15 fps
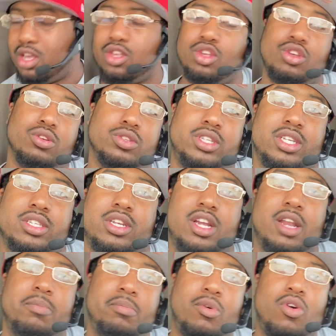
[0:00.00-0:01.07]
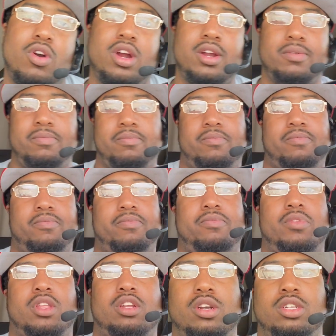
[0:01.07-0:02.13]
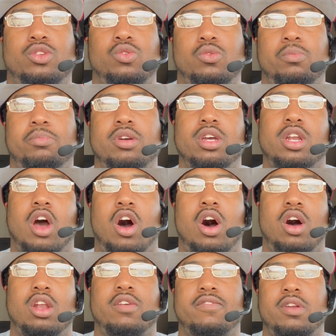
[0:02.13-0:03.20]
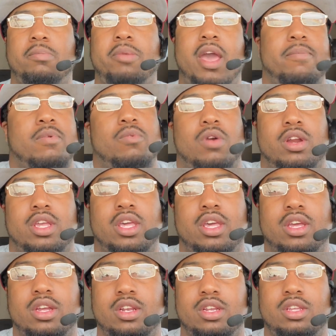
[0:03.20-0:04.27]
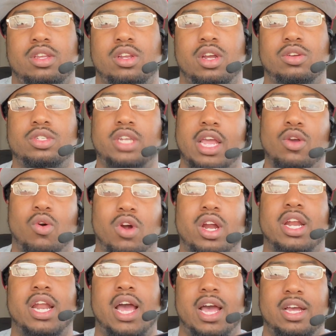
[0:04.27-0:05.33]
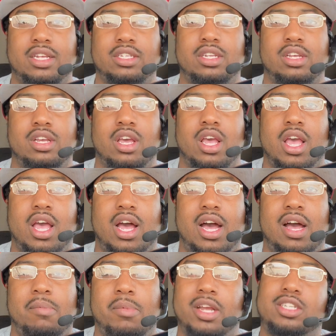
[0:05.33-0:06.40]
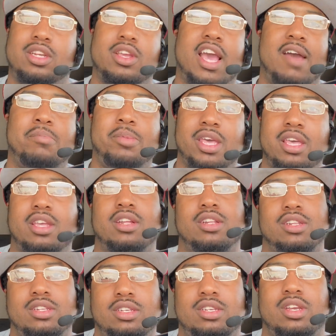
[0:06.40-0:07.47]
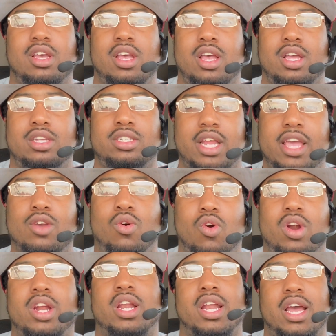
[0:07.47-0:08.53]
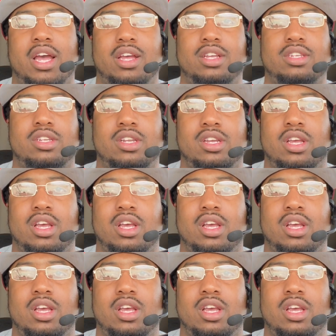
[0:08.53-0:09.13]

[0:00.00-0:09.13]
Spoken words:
You use this clipboard to put all of your paperwork in. You know, stay organized. Make sure you have pens. Stay organized.